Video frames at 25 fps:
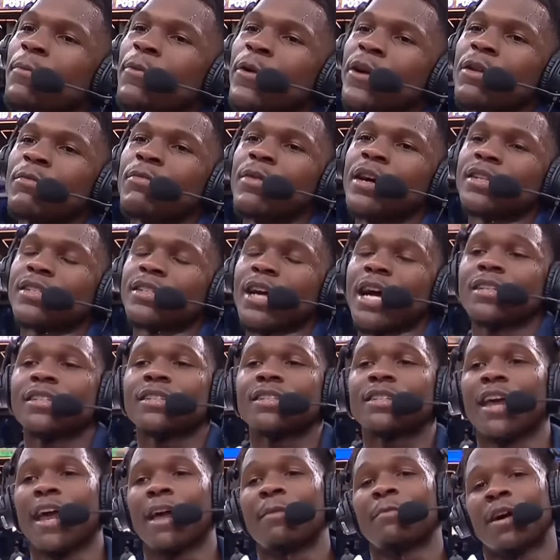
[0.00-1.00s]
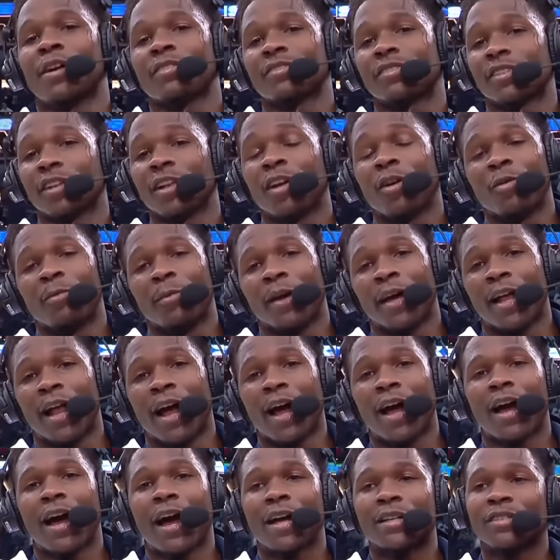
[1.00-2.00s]
pretty much, I just came out slow, man.
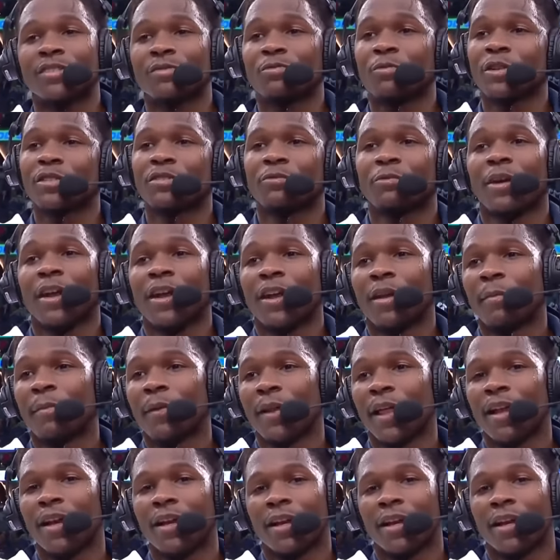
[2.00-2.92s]
I just wasn't ready to play